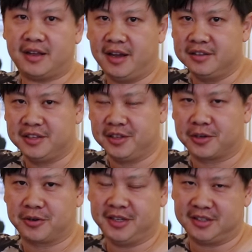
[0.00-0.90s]
counting the
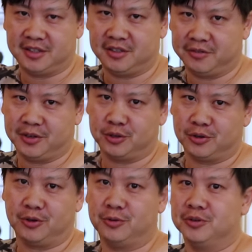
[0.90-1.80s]
crazy
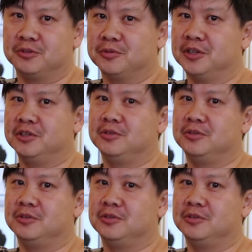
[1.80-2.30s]
individual who is willing